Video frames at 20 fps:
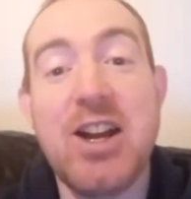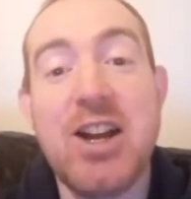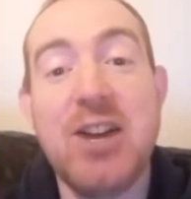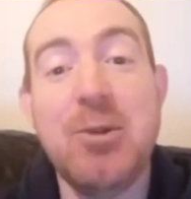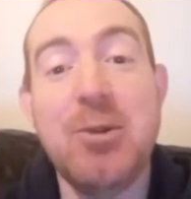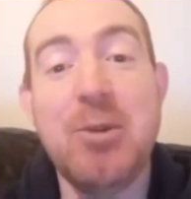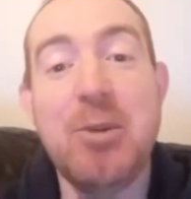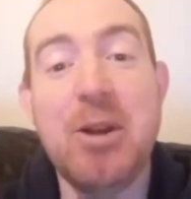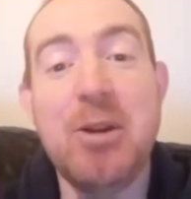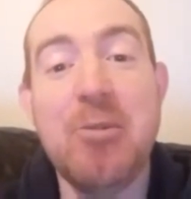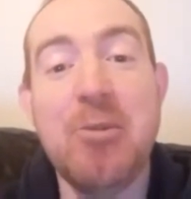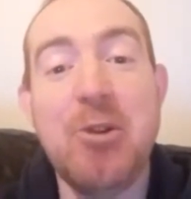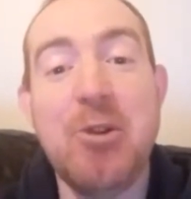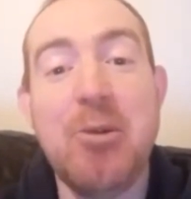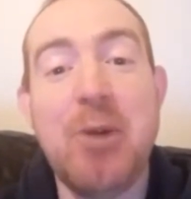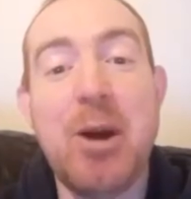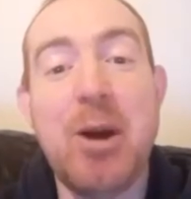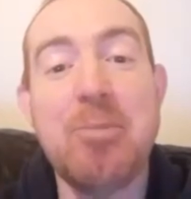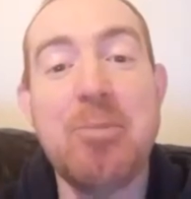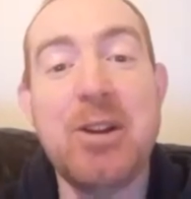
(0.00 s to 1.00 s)
you
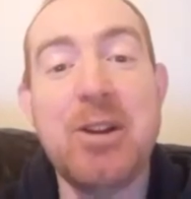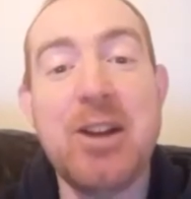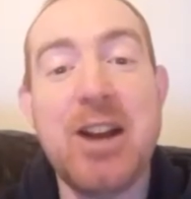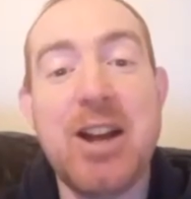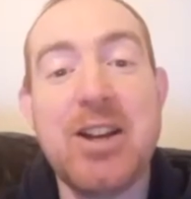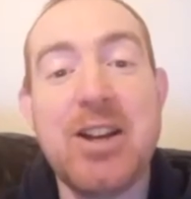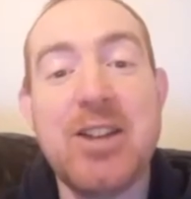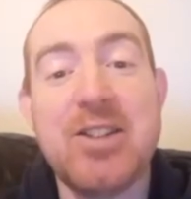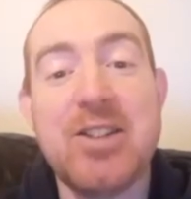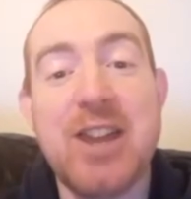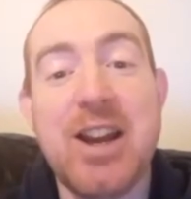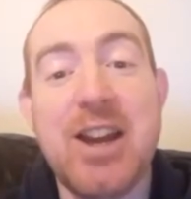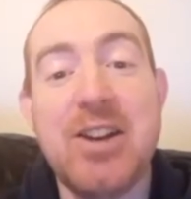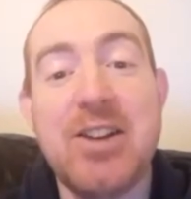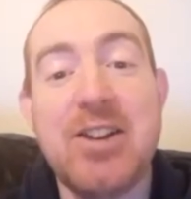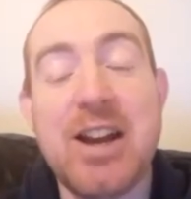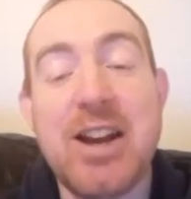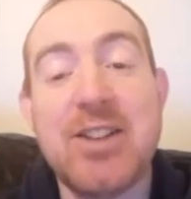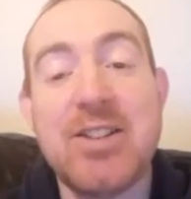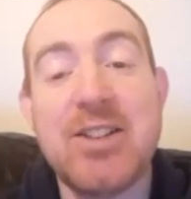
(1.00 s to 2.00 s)
might be like saying
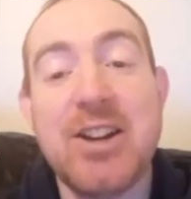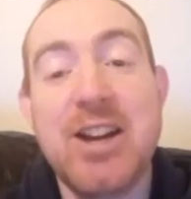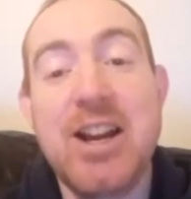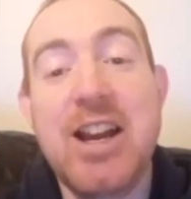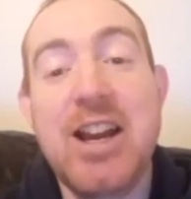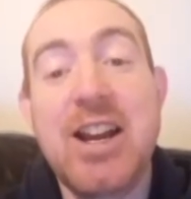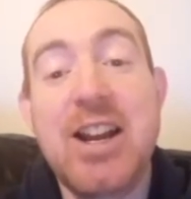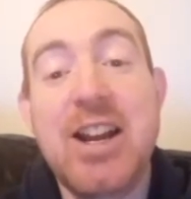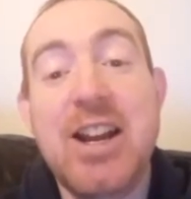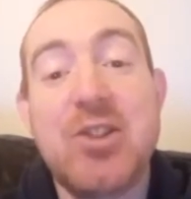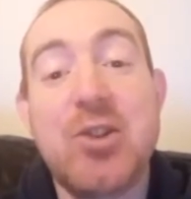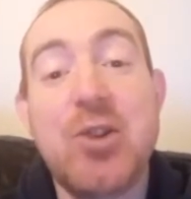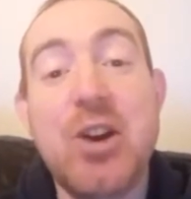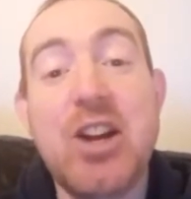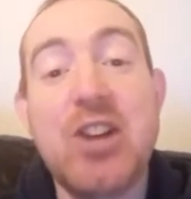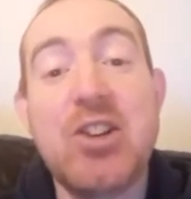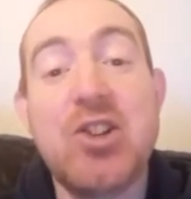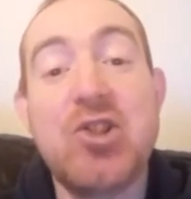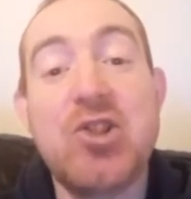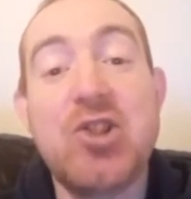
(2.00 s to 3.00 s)
that it's a
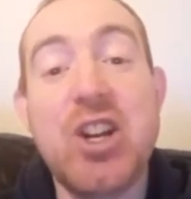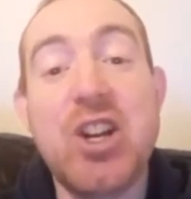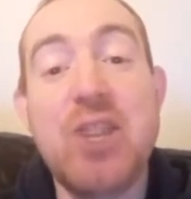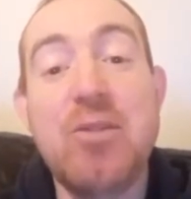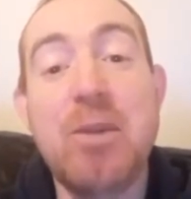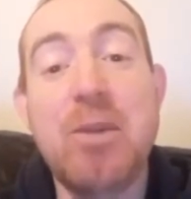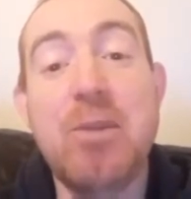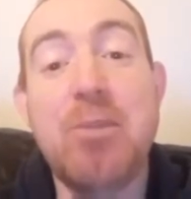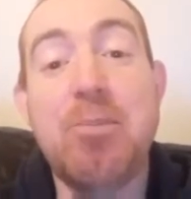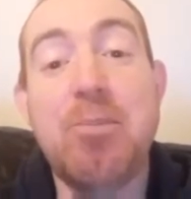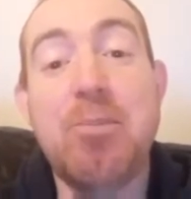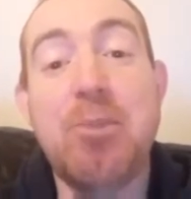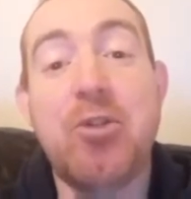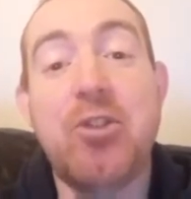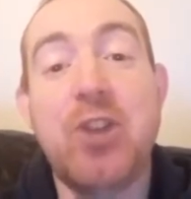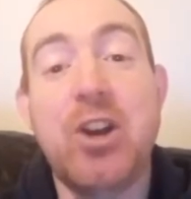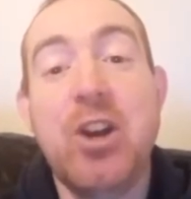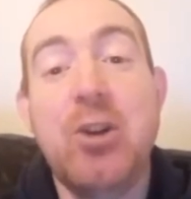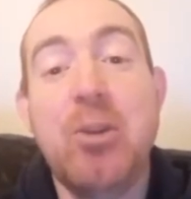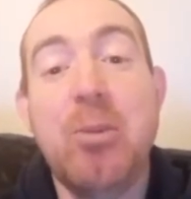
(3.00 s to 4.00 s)
great achievement, but
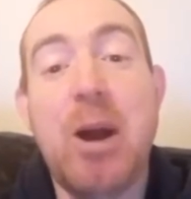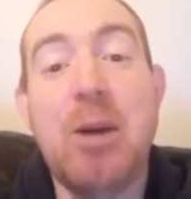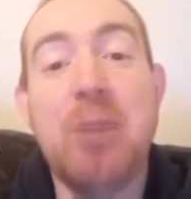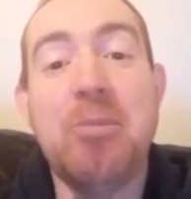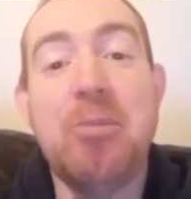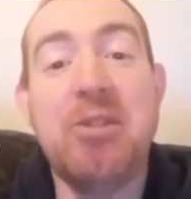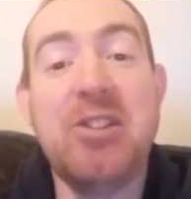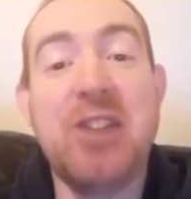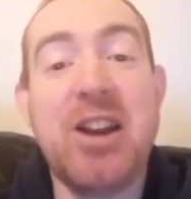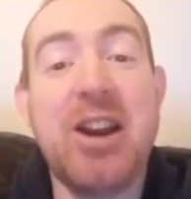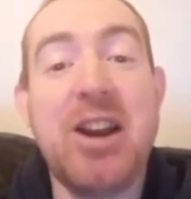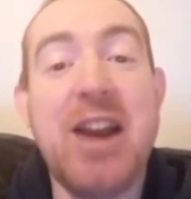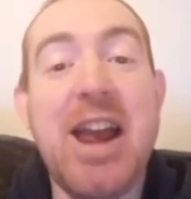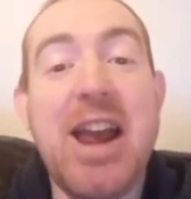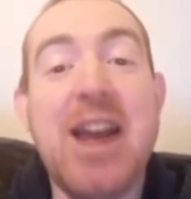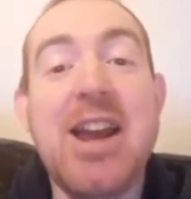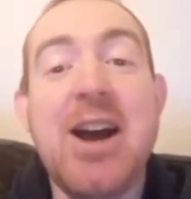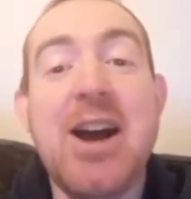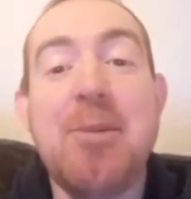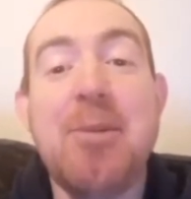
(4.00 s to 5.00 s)
you might be saying,
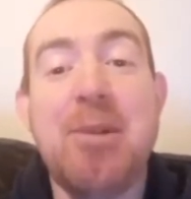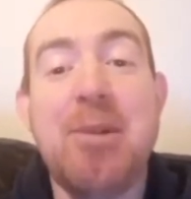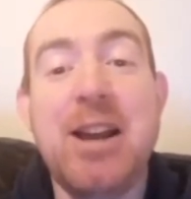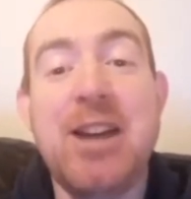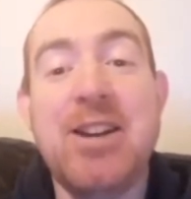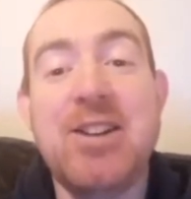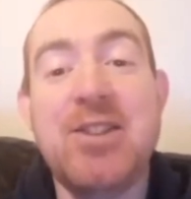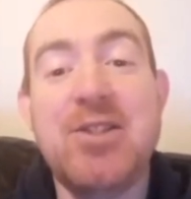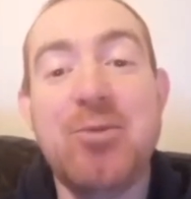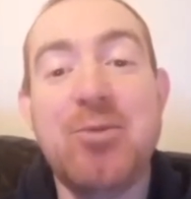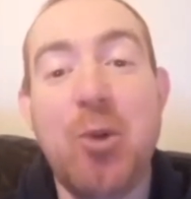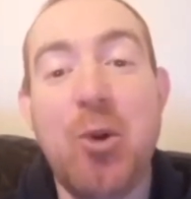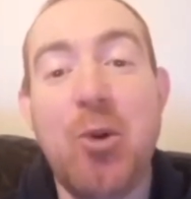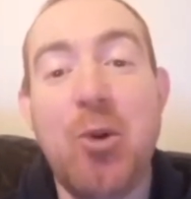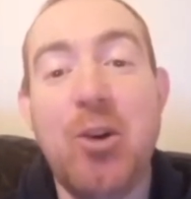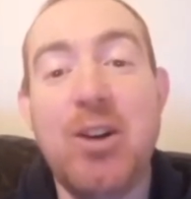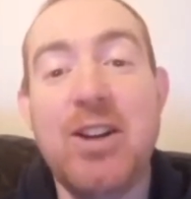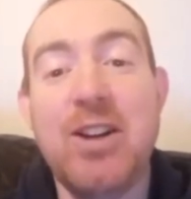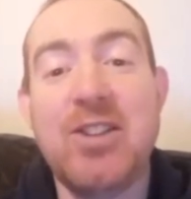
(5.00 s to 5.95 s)
hey, I played this role in